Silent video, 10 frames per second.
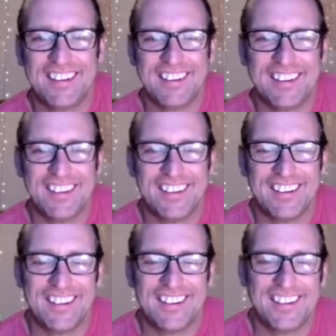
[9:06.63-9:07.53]

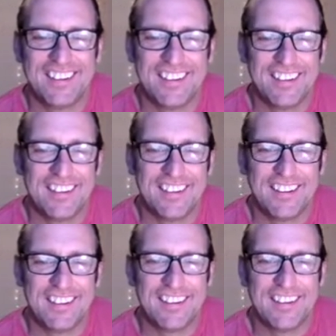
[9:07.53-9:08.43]

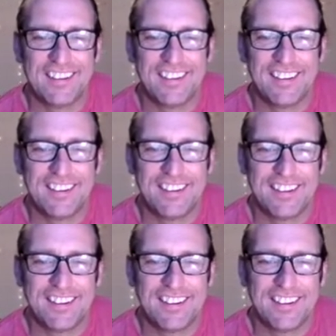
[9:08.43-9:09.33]

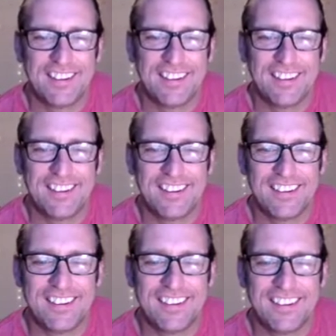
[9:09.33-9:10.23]

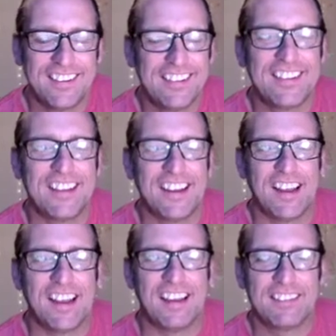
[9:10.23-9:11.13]

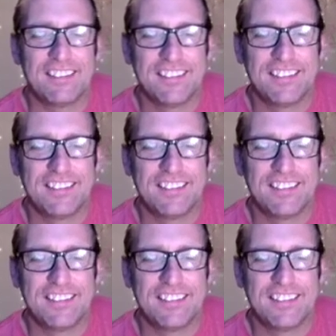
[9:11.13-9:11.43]
(not speaking)